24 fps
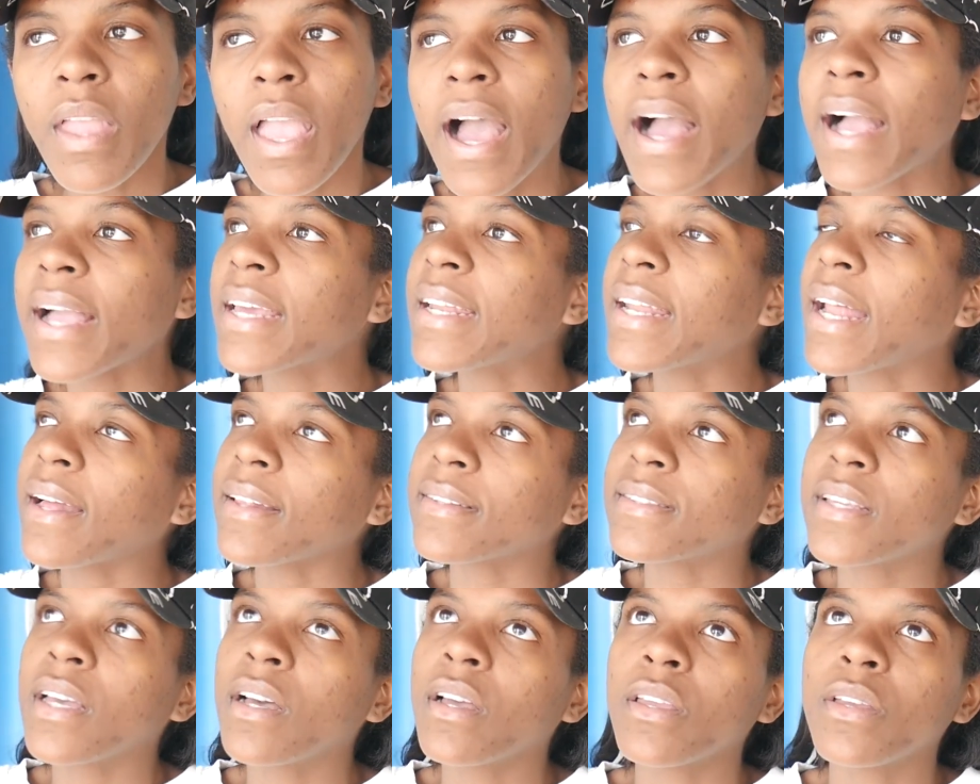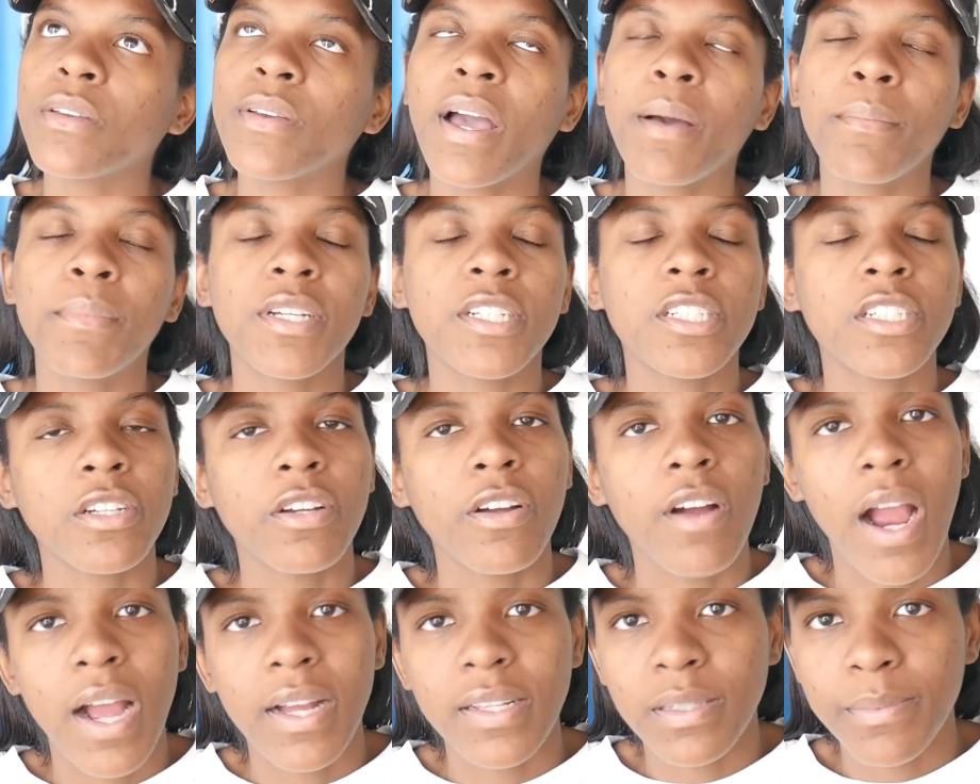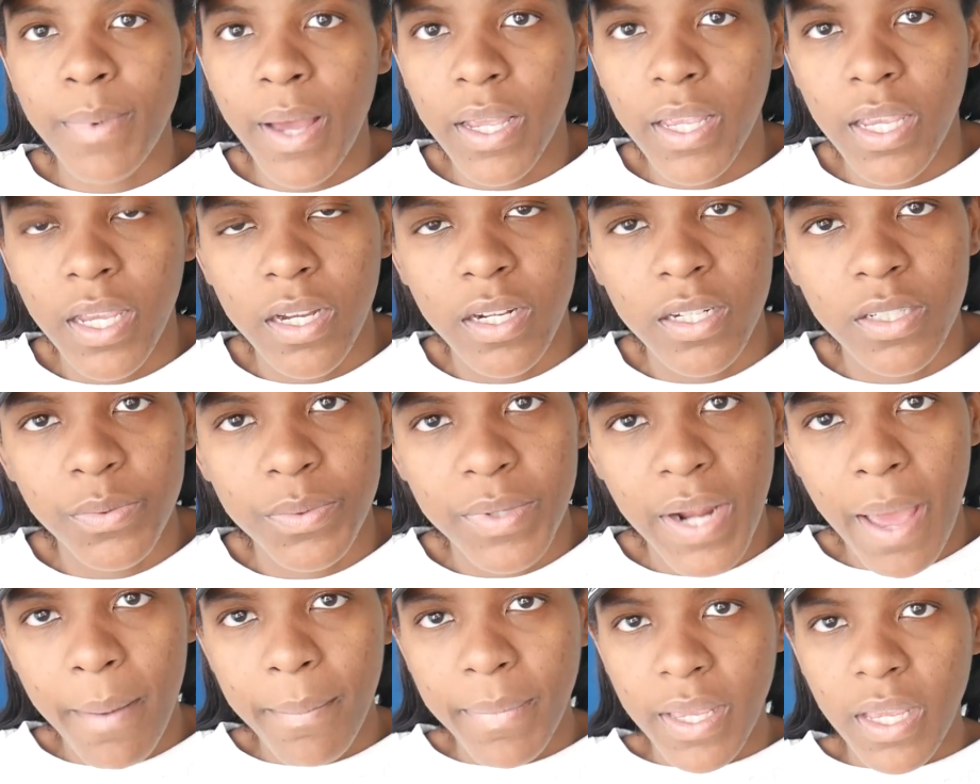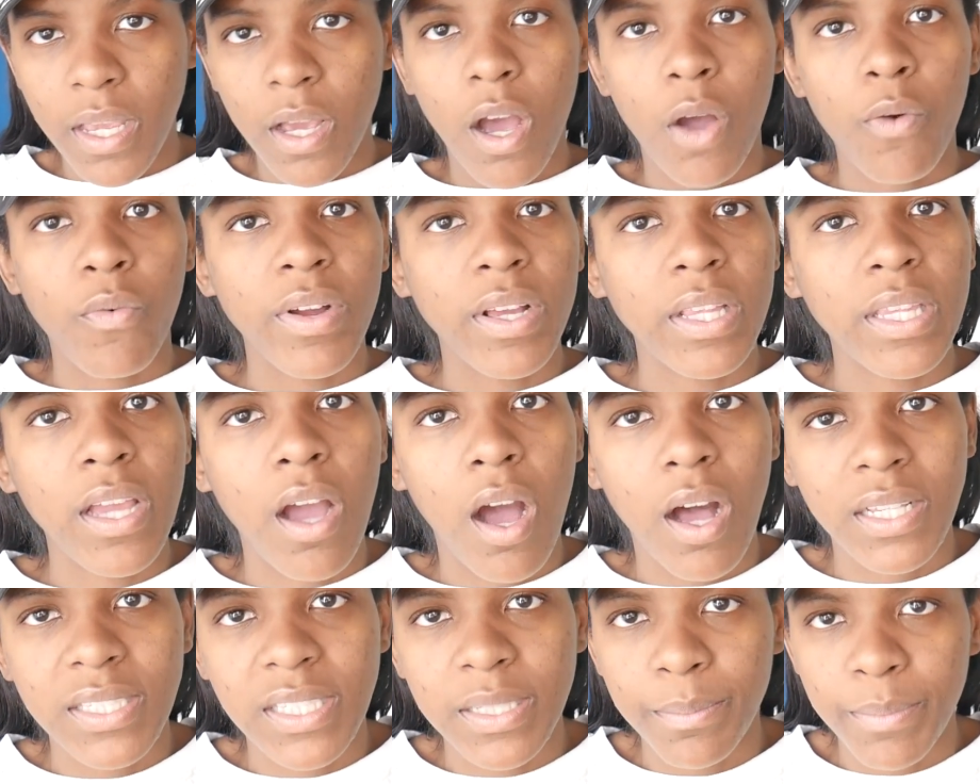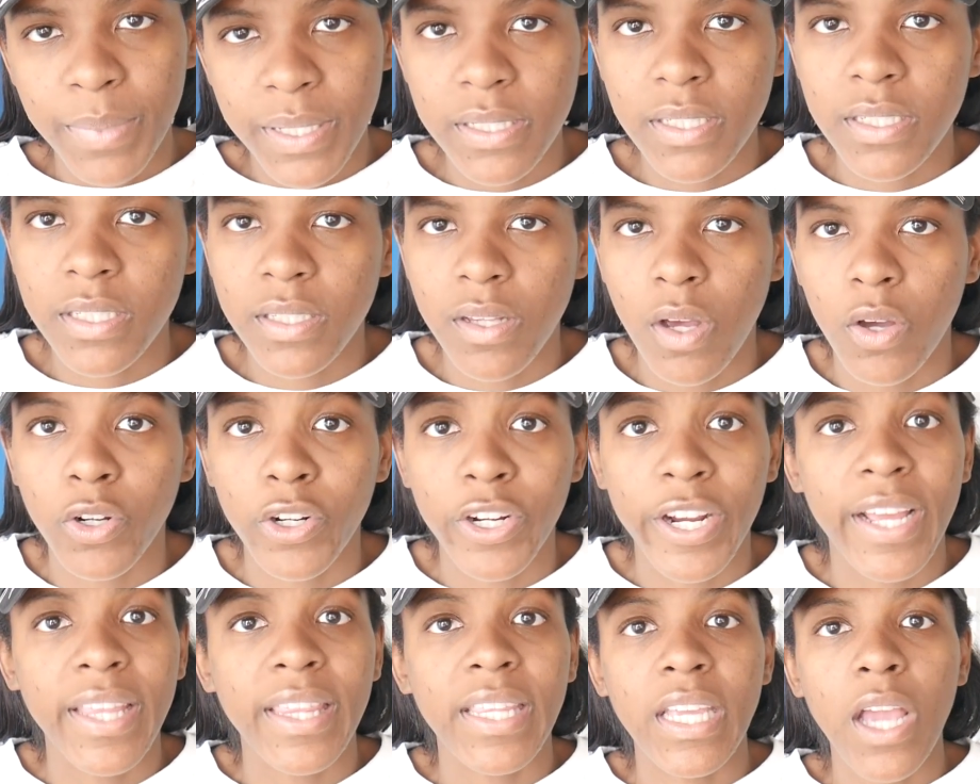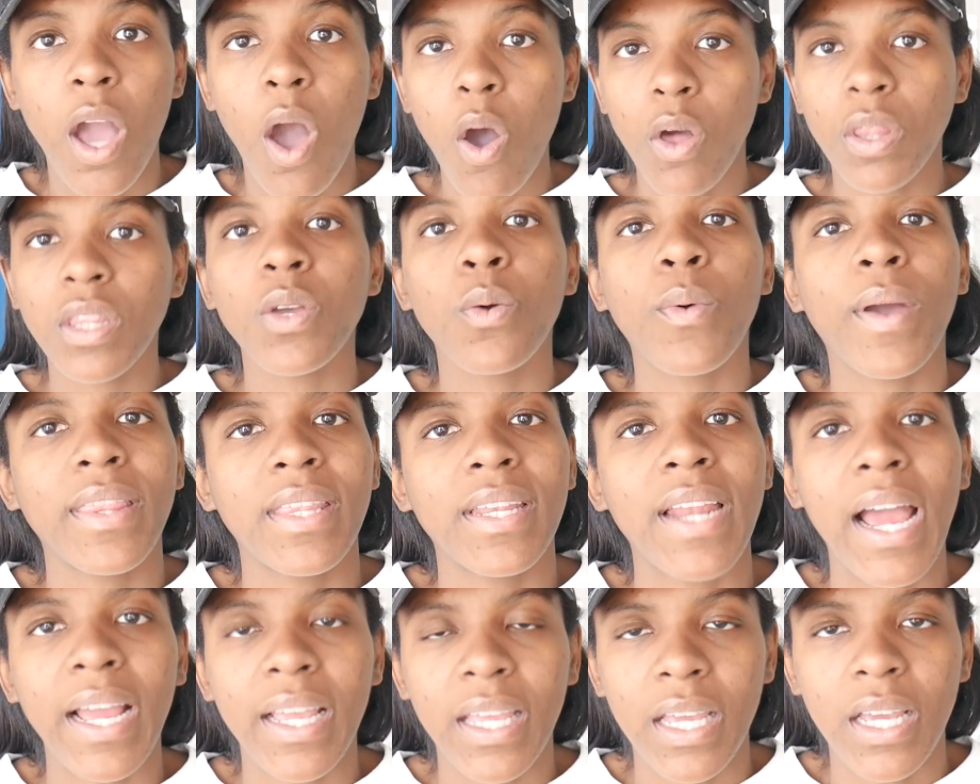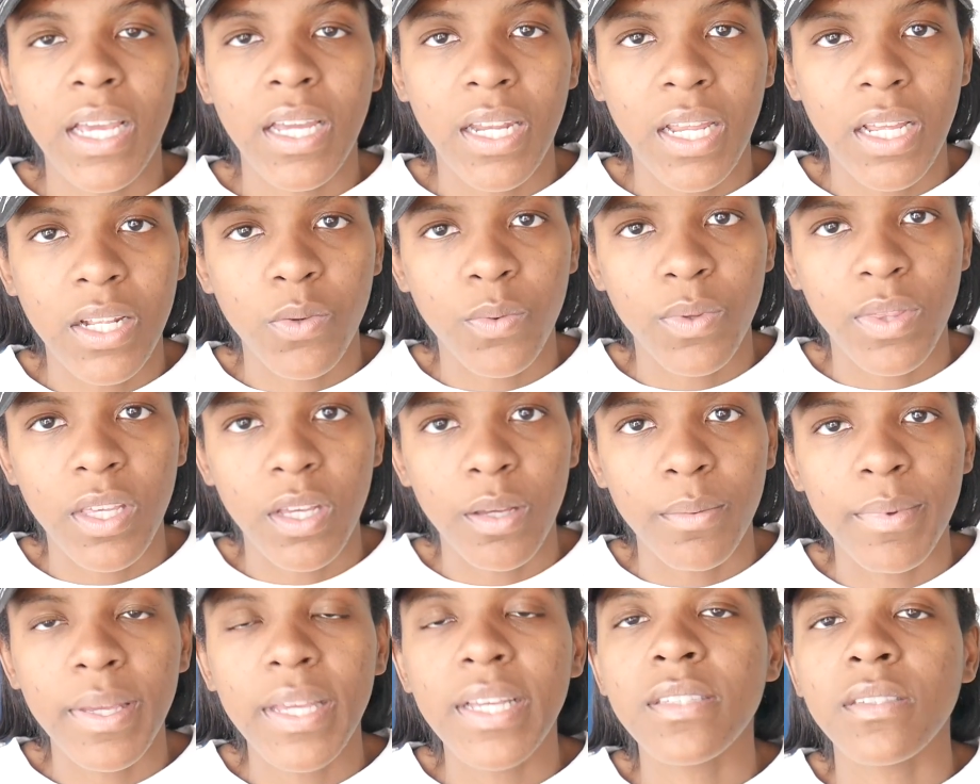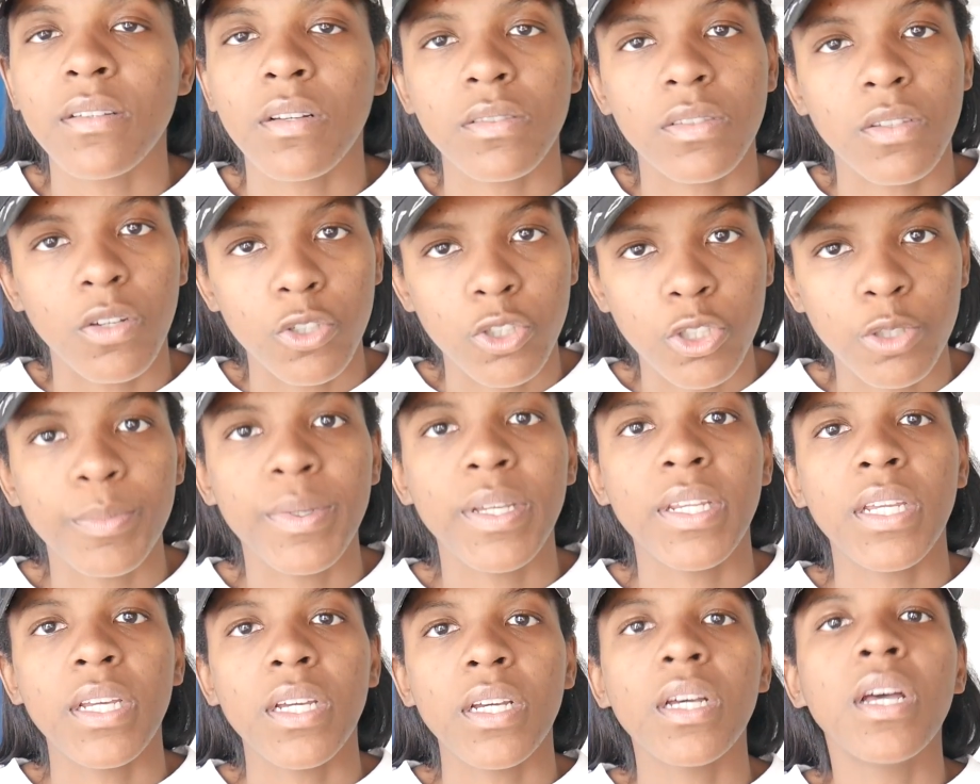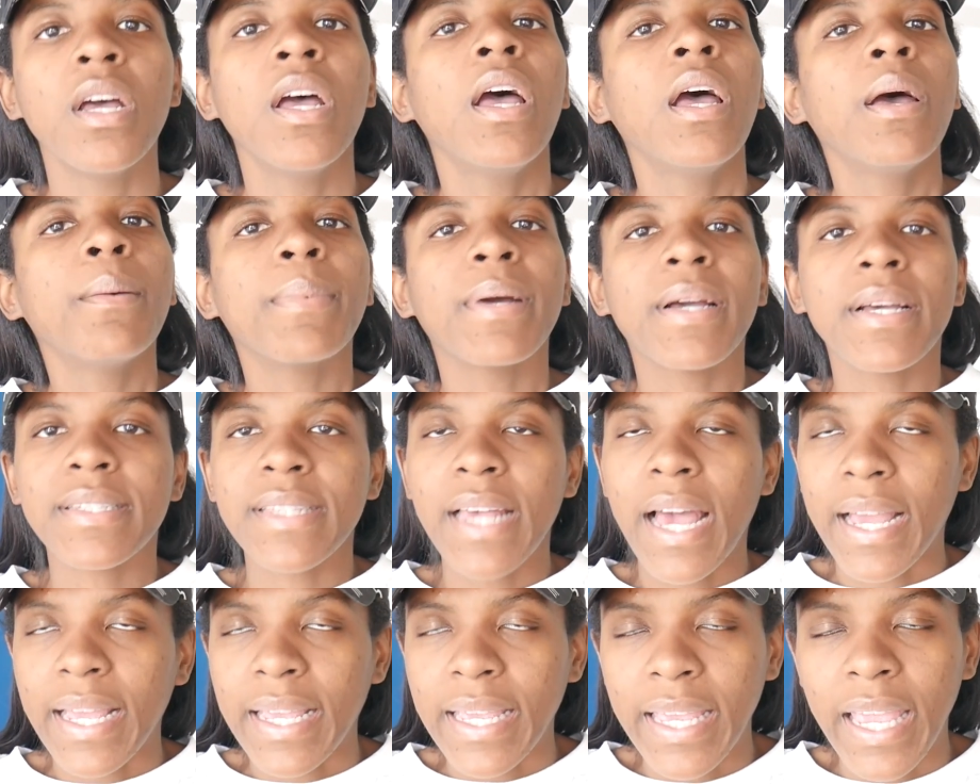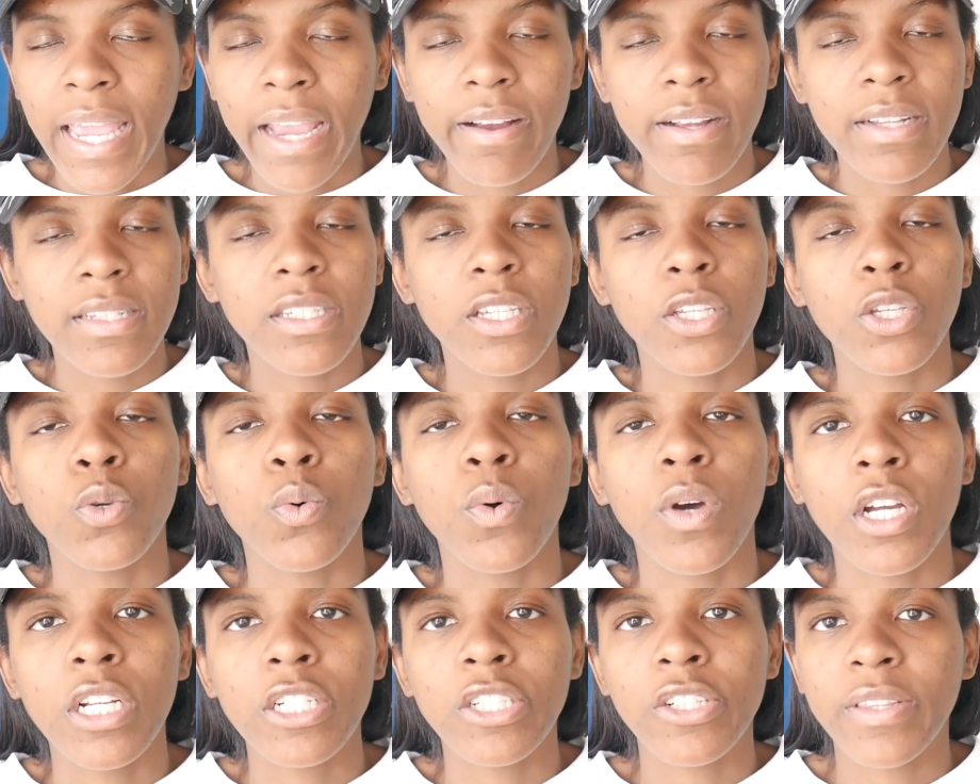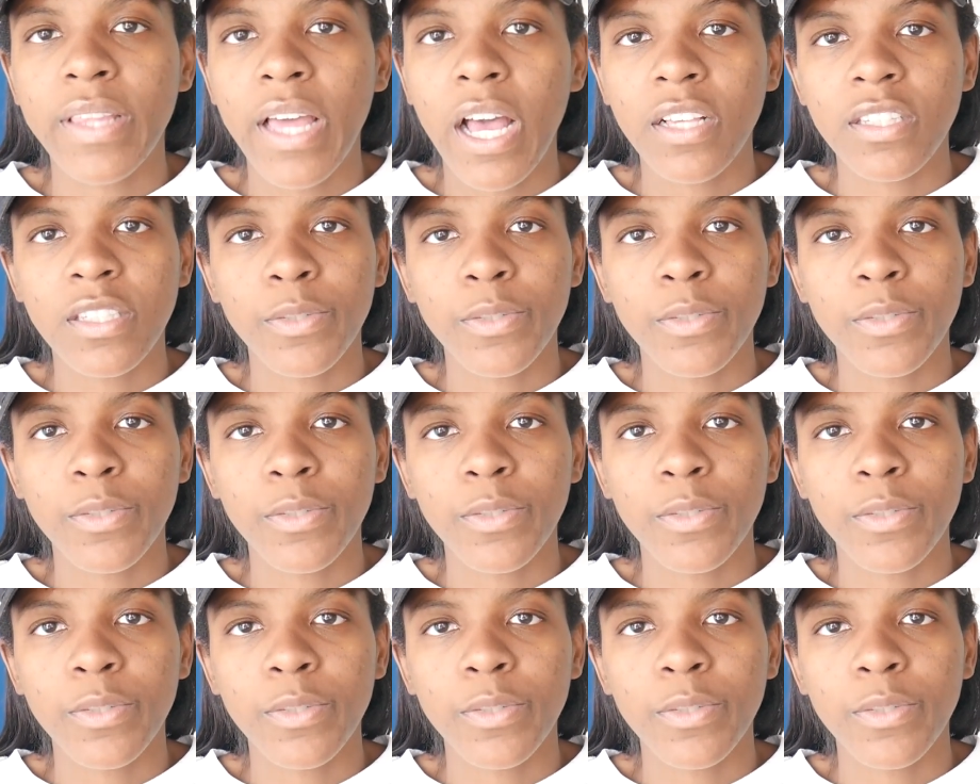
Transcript: I cannot tell you how much it grinds my gears when I meet a really awesome business owner and the only way that I can connect with them is on social media, because I guarantee you 100,000%